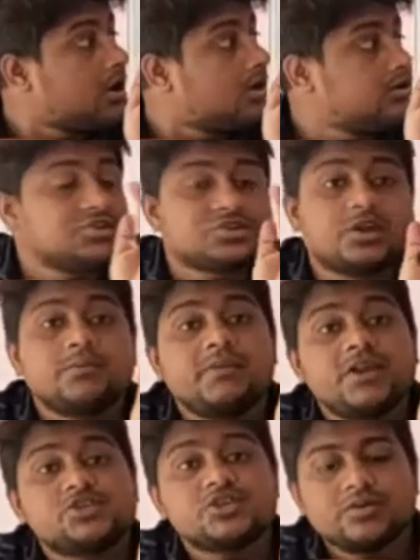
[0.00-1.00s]

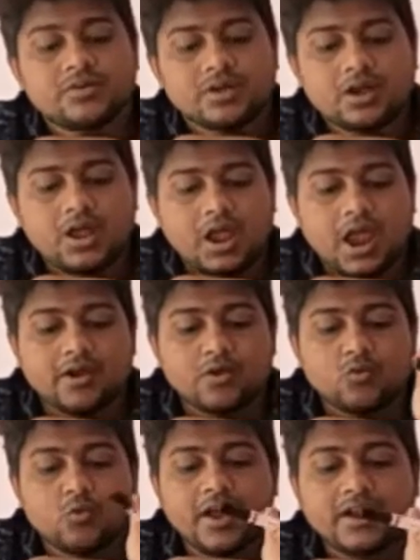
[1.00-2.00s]
discrimination,
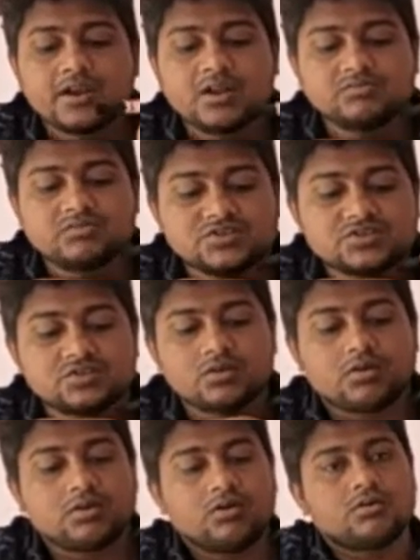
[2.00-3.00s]
and when this
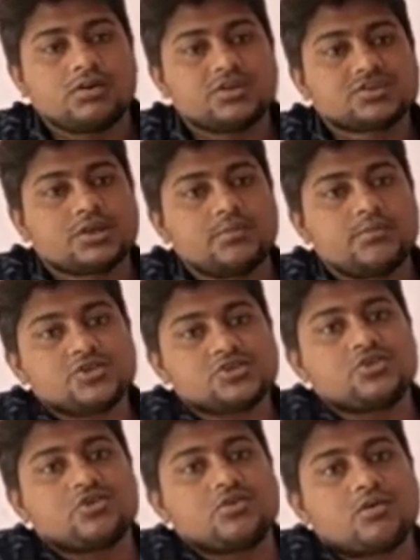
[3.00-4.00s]

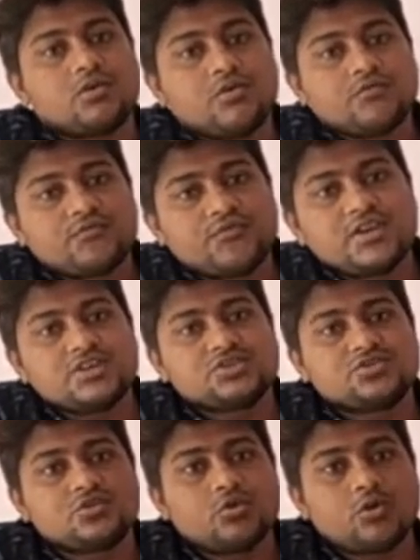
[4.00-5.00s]
discrimination finished
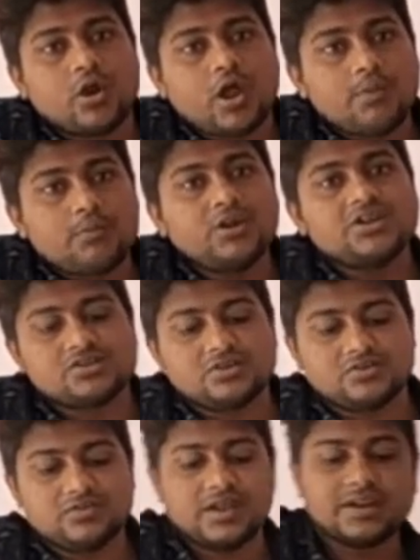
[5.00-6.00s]
abolished,
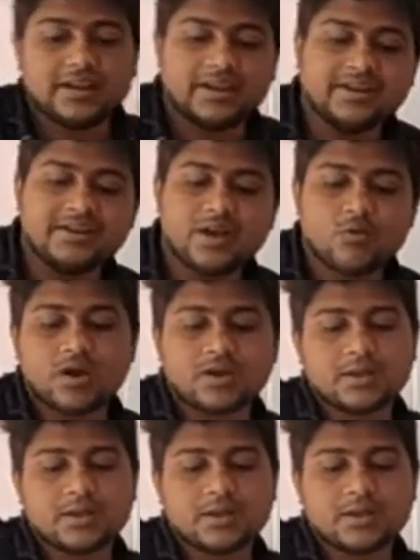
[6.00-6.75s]
then India what